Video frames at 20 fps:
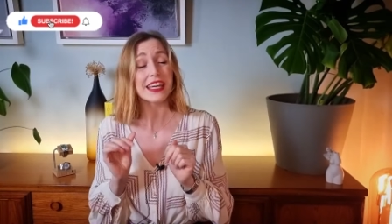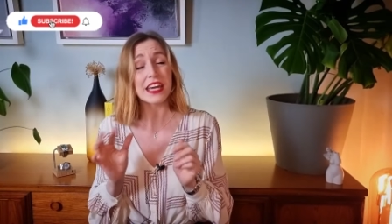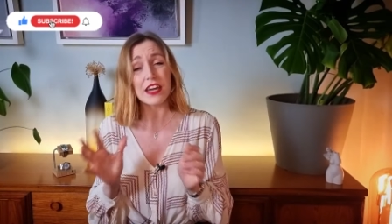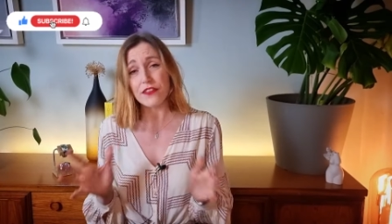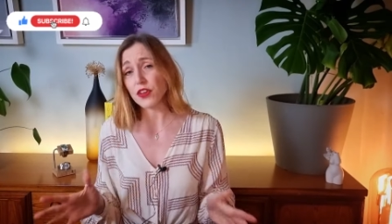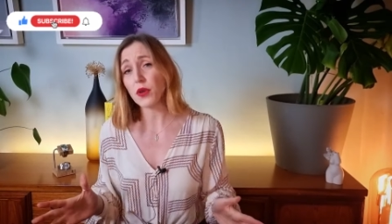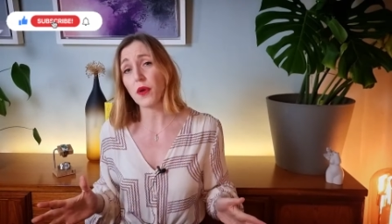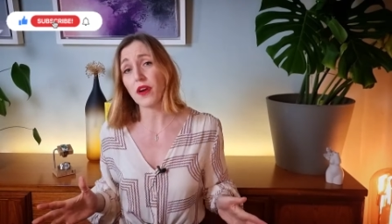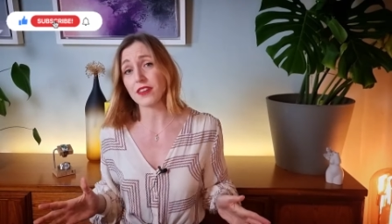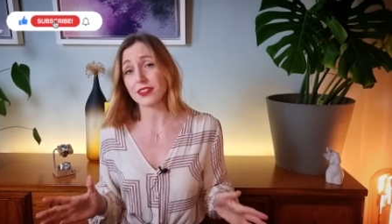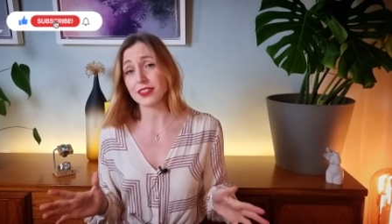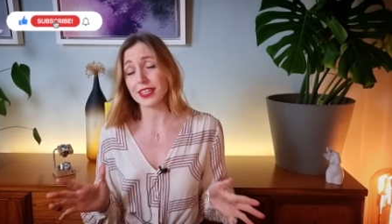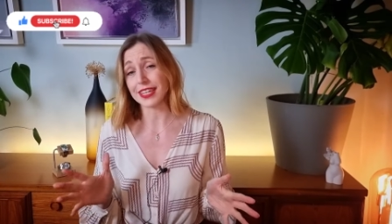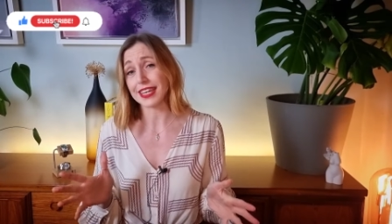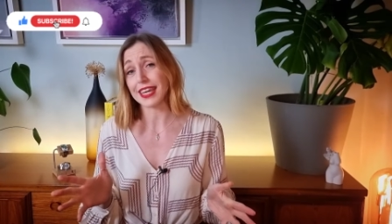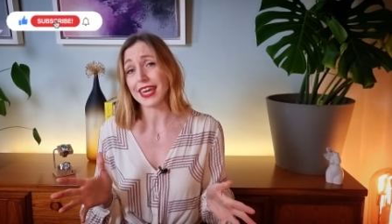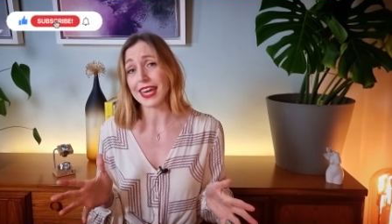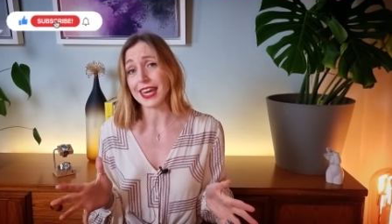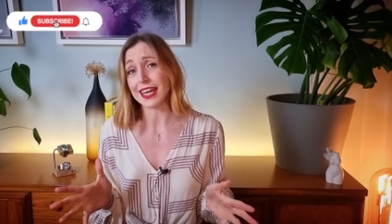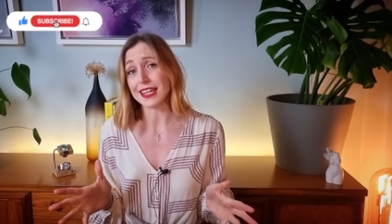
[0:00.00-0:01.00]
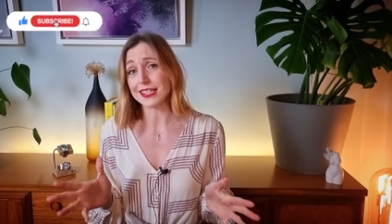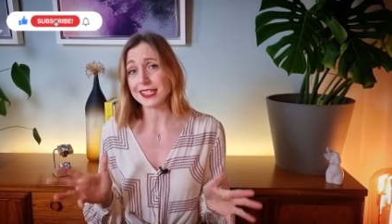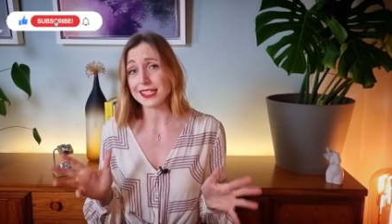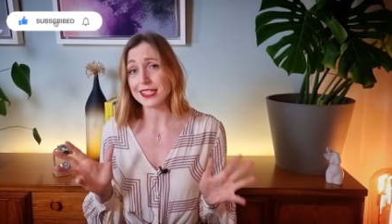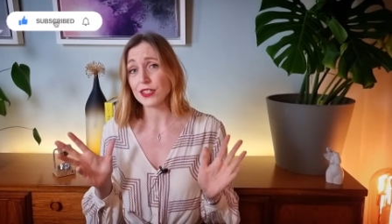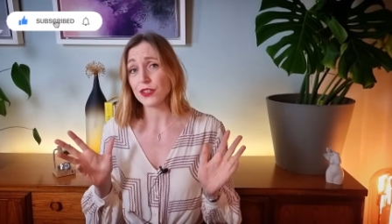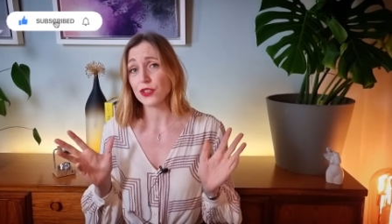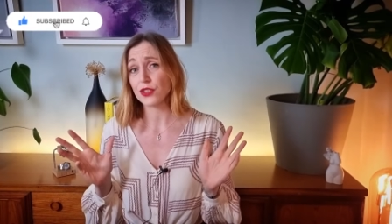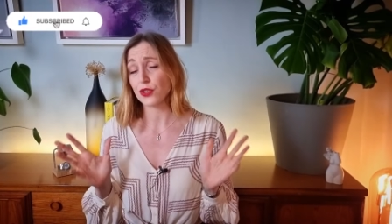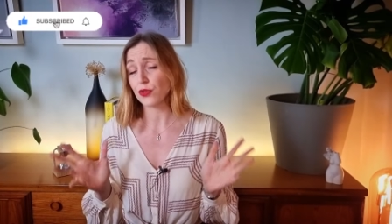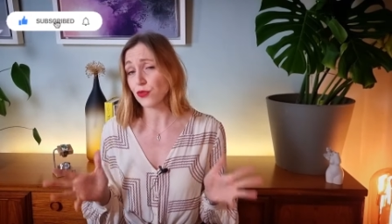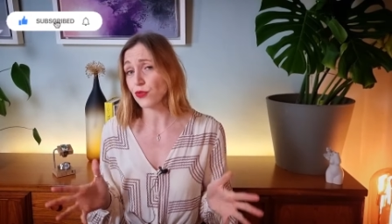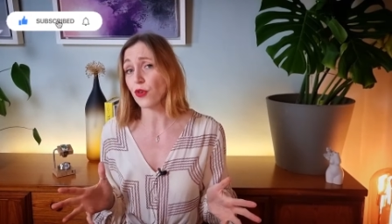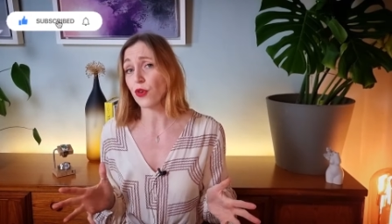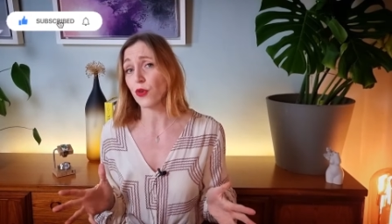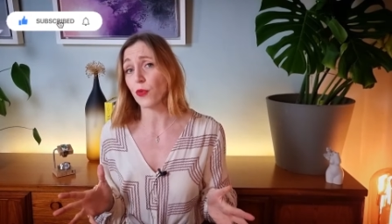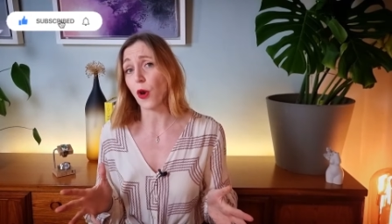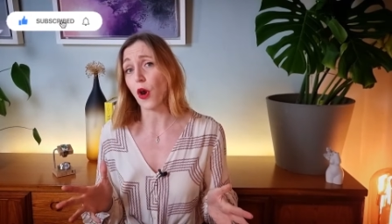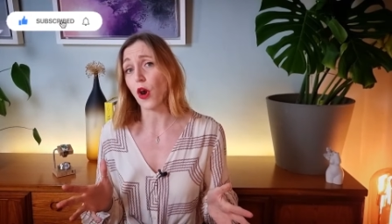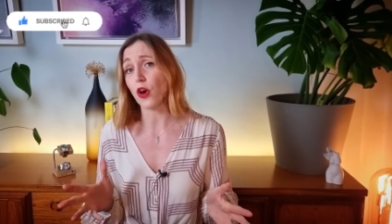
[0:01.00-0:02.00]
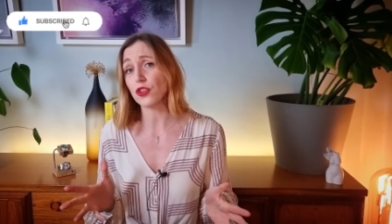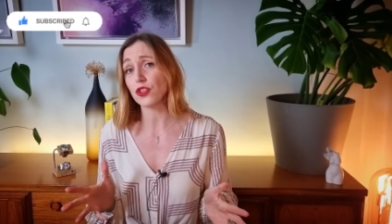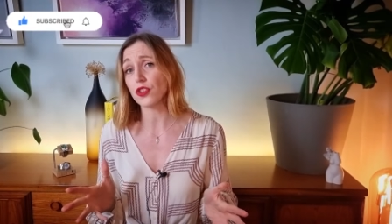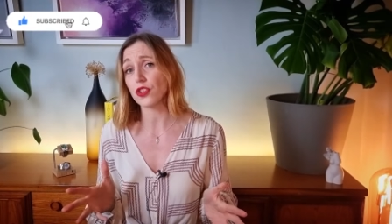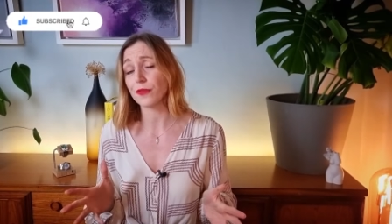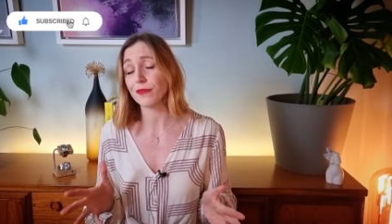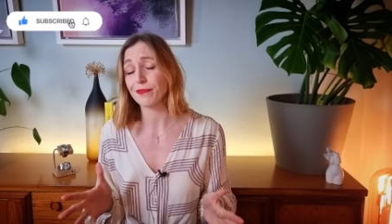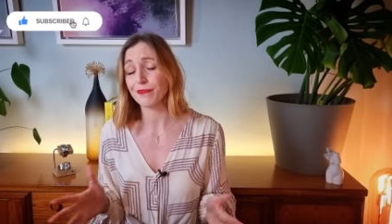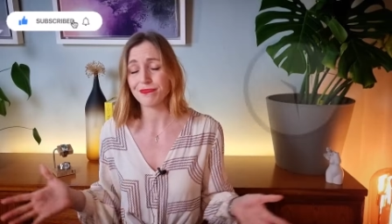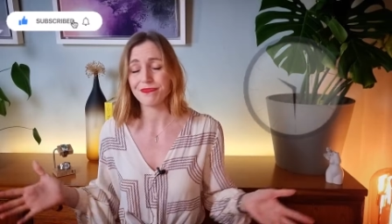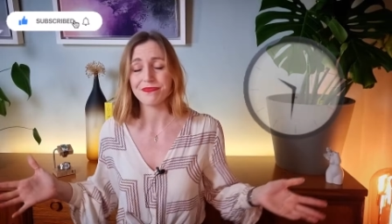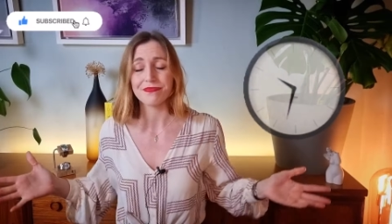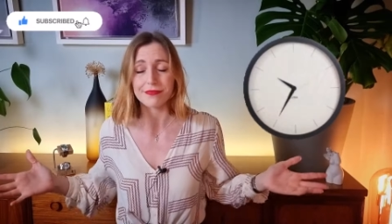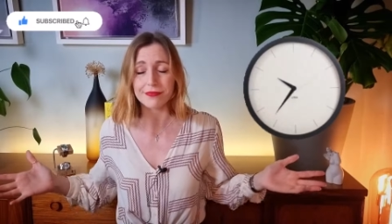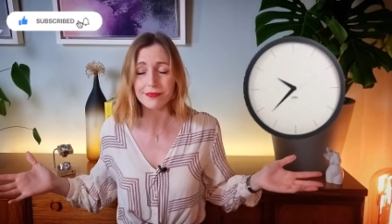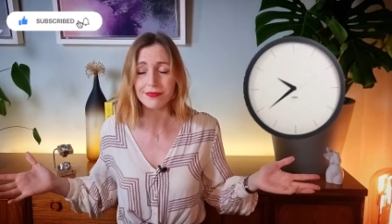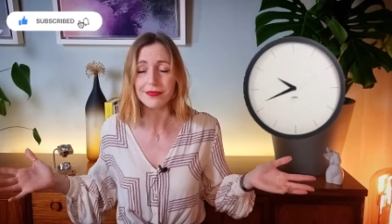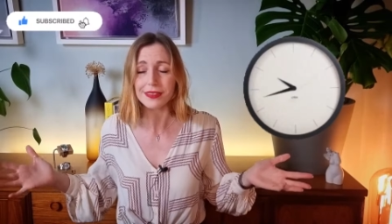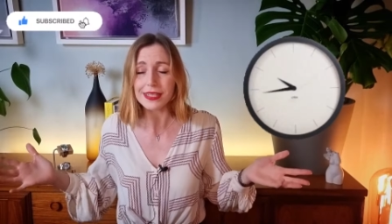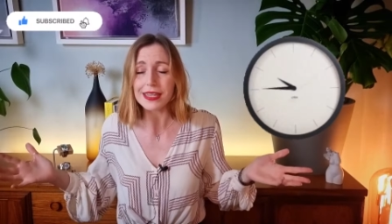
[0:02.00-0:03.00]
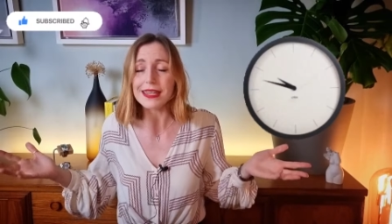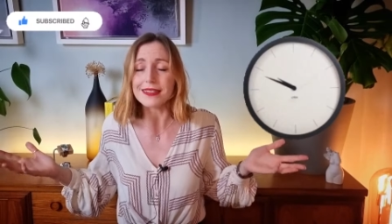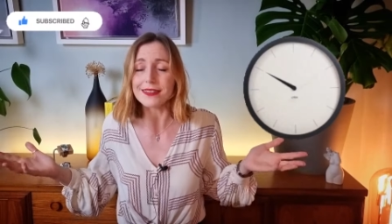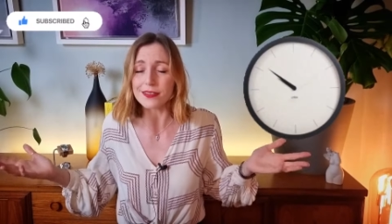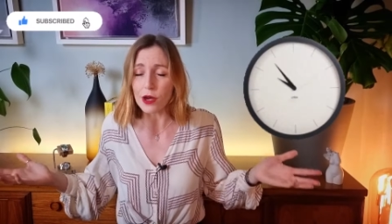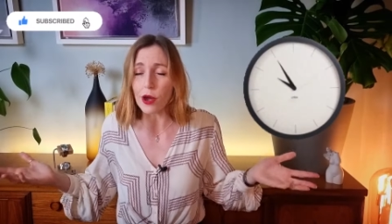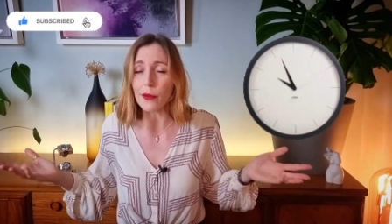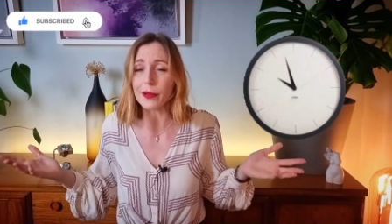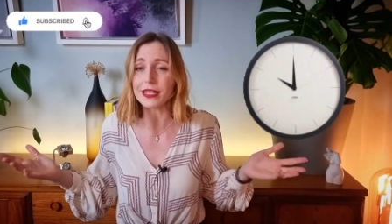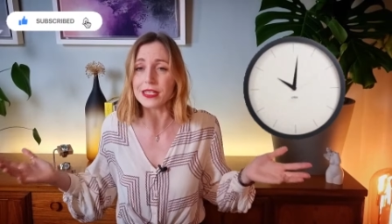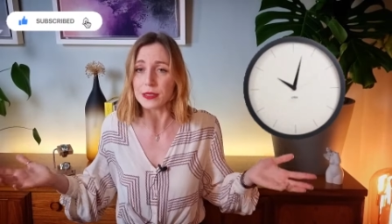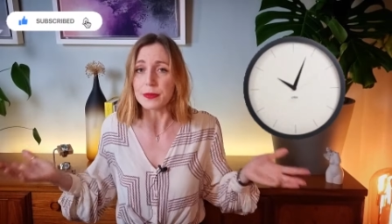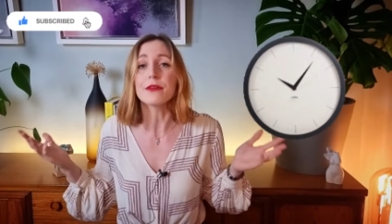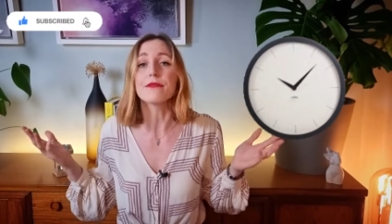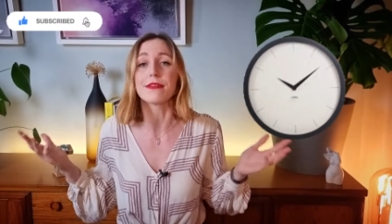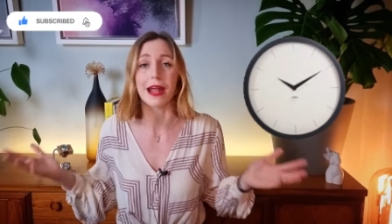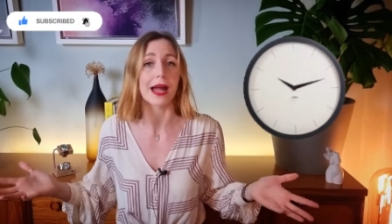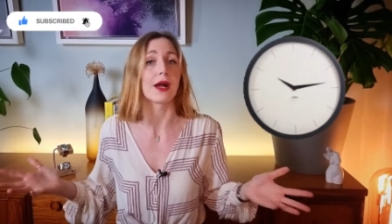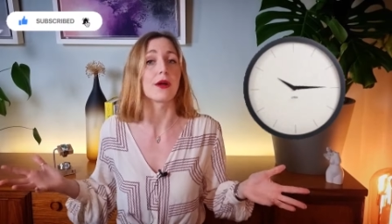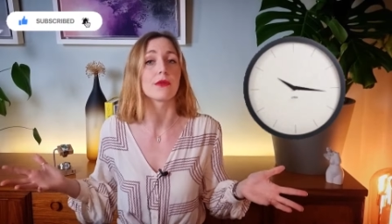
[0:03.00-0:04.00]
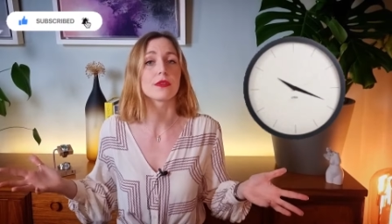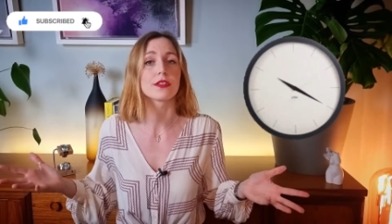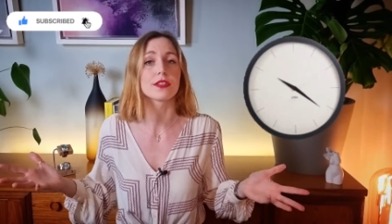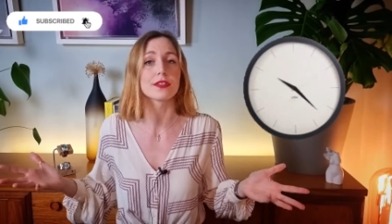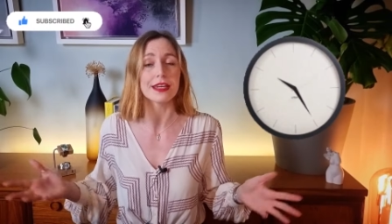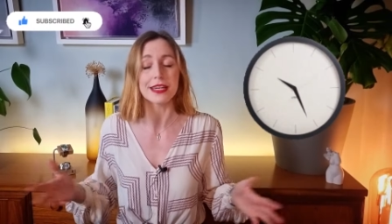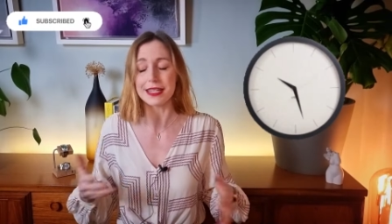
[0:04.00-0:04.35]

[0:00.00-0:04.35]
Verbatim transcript: If you ask a kid to draw a watch, it's going to be round.